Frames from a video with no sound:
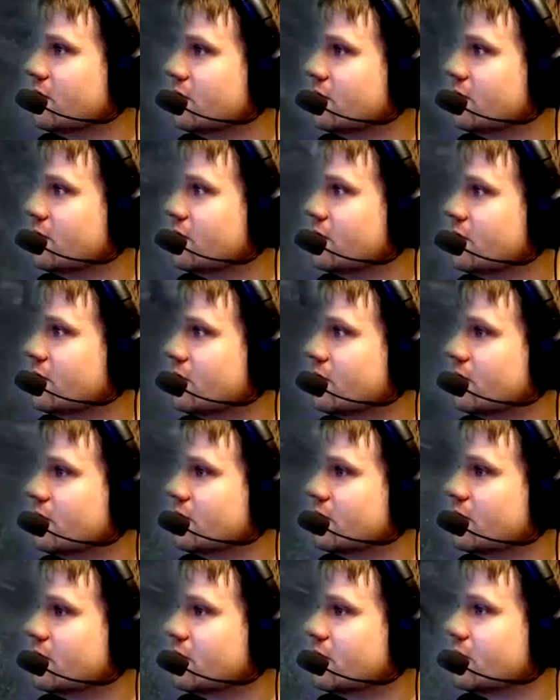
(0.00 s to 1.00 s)
many
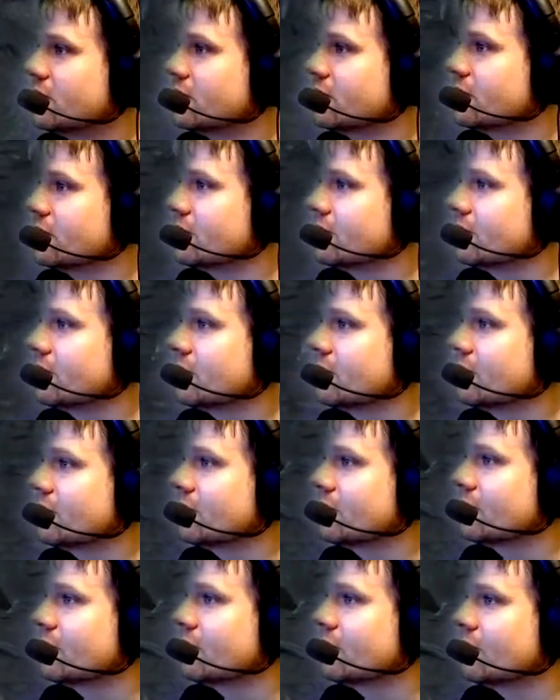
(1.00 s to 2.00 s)
times? Just stop and
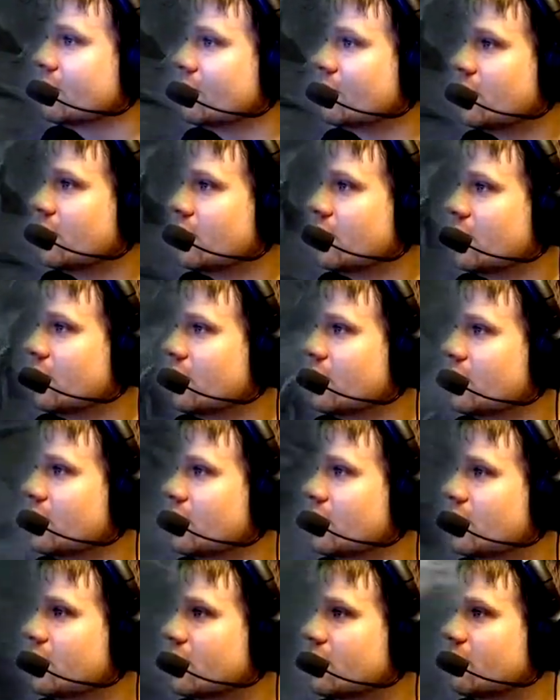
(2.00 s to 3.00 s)
ask for
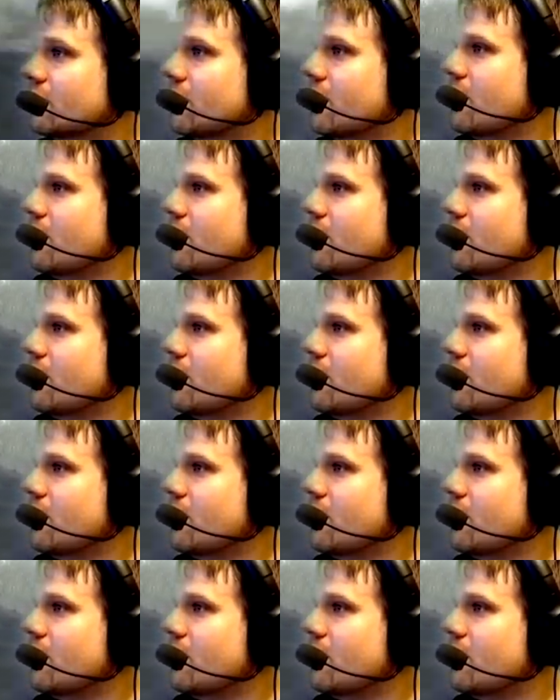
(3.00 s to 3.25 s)
directions.